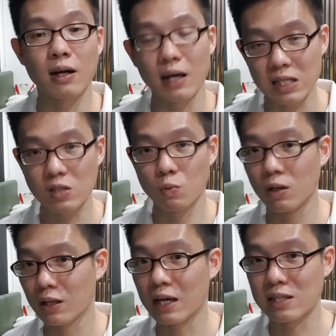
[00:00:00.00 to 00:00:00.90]
as
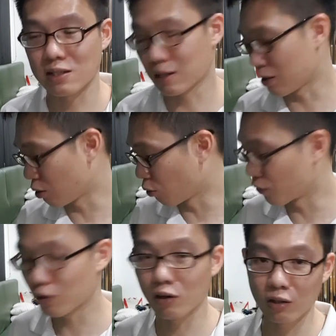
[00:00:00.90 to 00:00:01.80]
well as
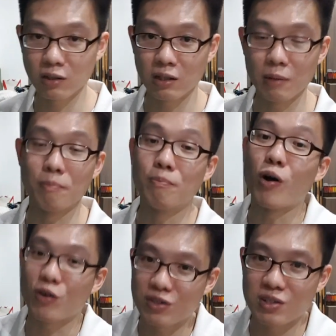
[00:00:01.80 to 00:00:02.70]
overall the
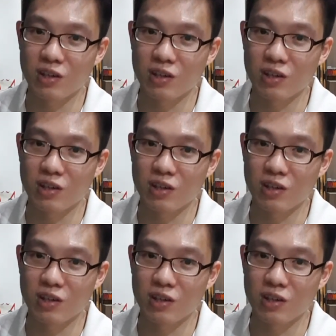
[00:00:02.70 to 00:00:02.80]
box